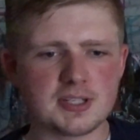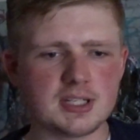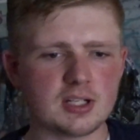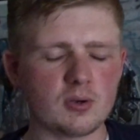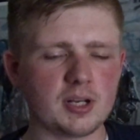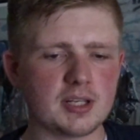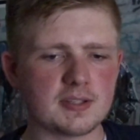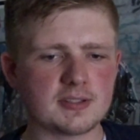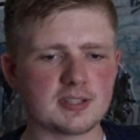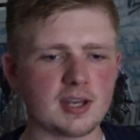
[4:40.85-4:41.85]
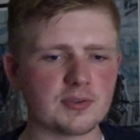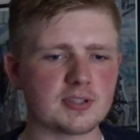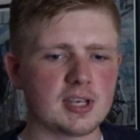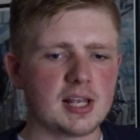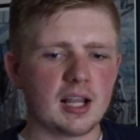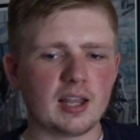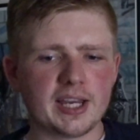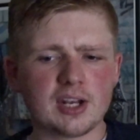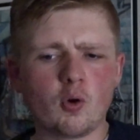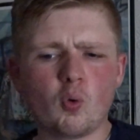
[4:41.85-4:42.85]
You know, it, it sounds
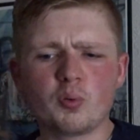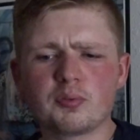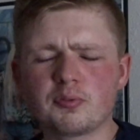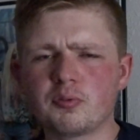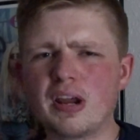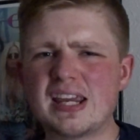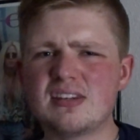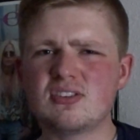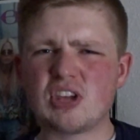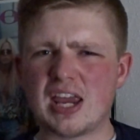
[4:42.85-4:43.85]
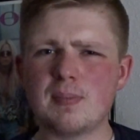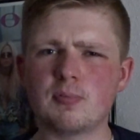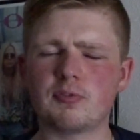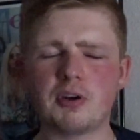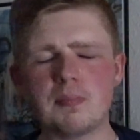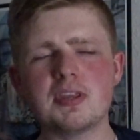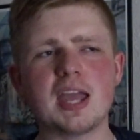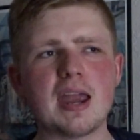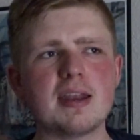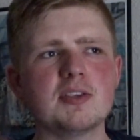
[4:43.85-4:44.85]
like an old frayed tape from the
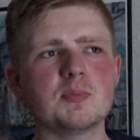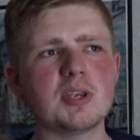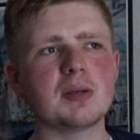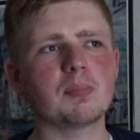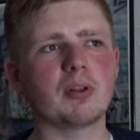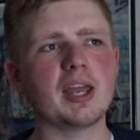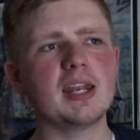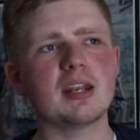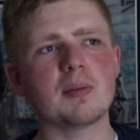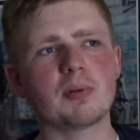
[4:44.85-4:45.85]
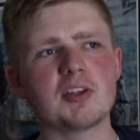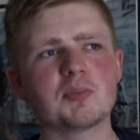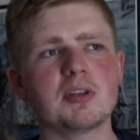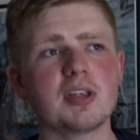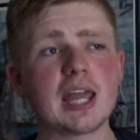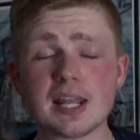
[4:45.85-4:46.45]
'80s being played, and it plays a bit of the.